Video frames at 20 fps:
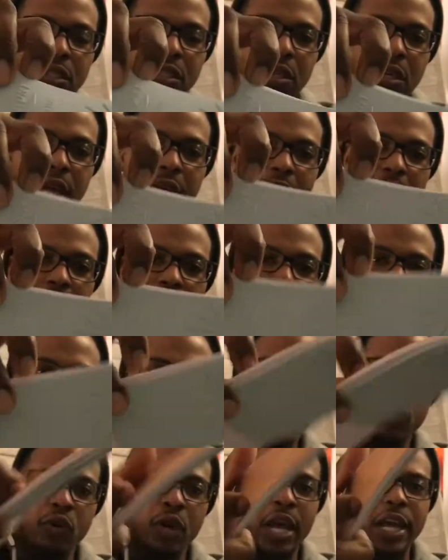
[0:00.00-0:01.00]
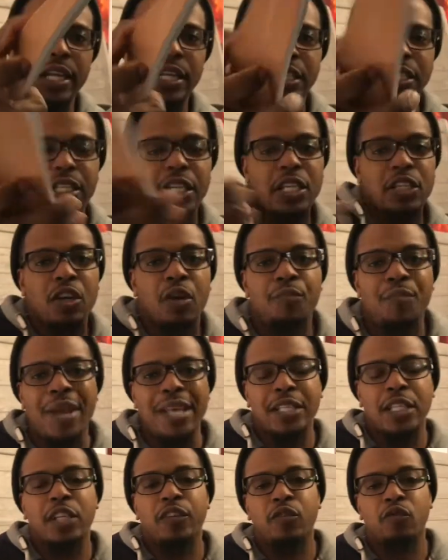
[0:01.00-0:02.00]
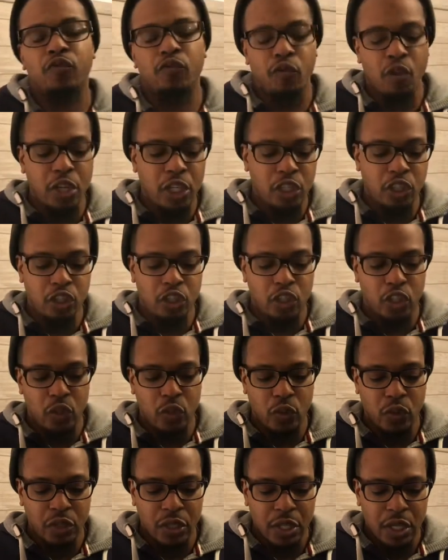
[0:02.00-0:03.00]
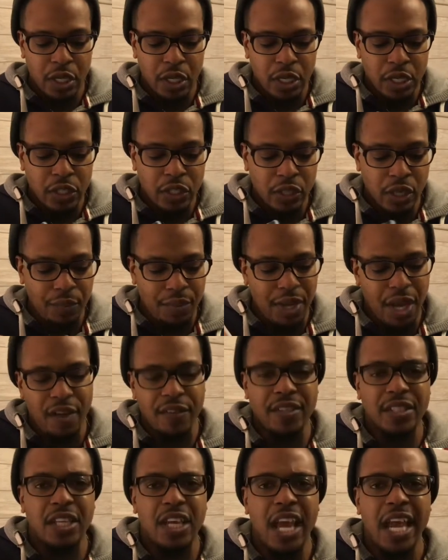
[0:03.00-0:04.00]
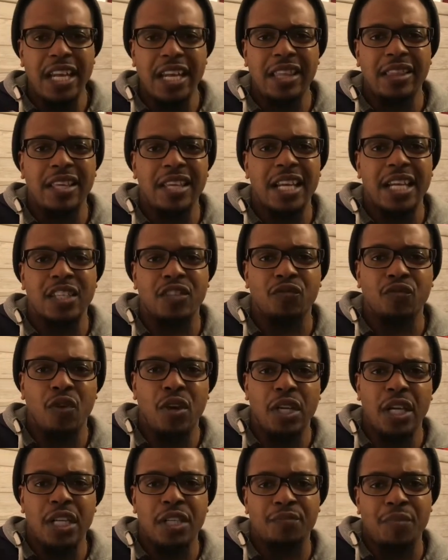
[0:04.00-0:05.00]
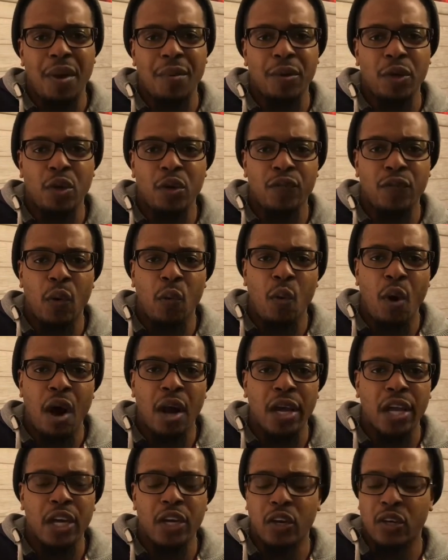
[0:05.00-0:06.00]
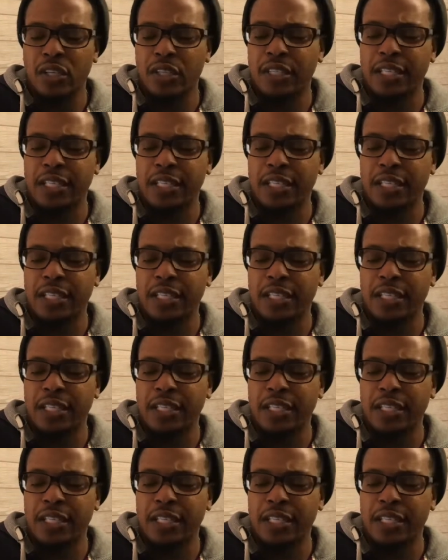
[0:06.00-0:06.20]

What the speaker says: to help you. And these are basically running shoes, so I mean, obviously anything that's running is probably good for walking or